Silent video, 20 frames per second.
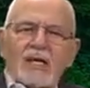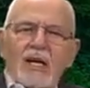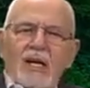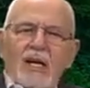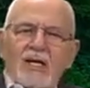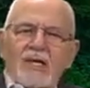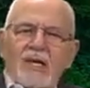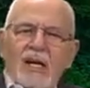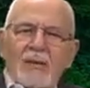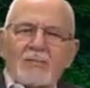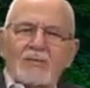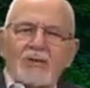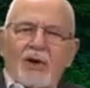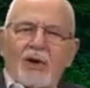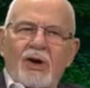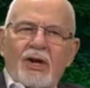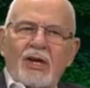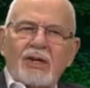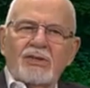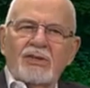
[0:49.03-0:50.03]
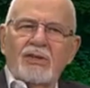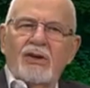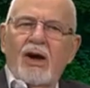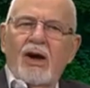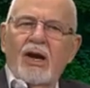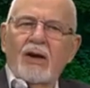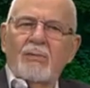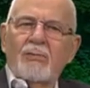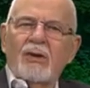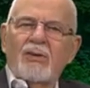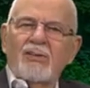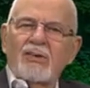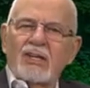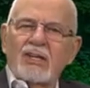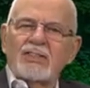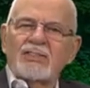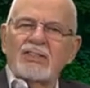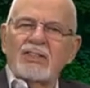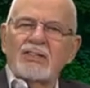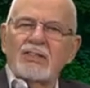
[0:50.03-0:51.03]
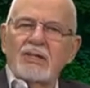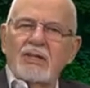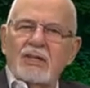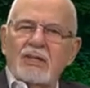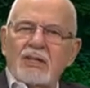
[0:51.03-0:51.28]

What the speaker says: a lot of time talking to God about things that